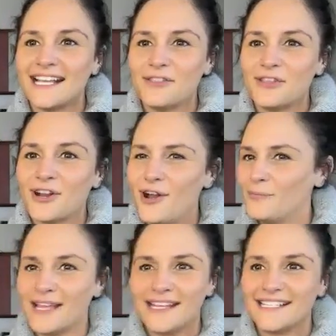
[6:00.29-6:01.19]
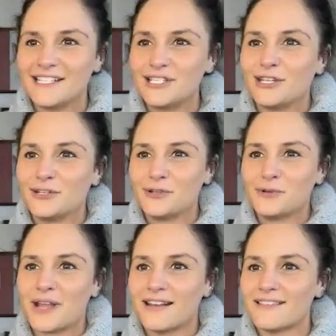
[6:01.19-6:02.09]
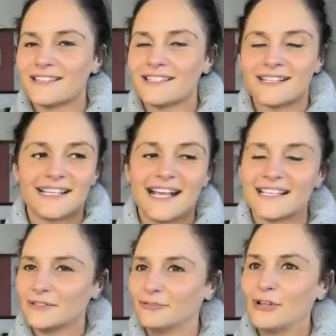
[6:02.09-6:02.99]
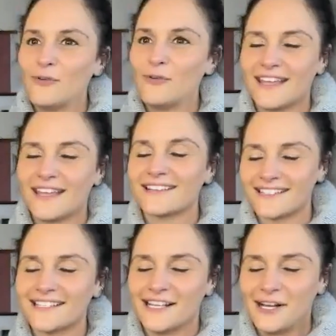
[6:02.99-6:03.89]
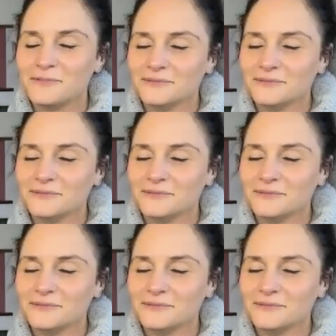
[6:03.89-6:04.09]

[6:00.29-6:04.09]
out there all plays into kind of the success and flow of things. So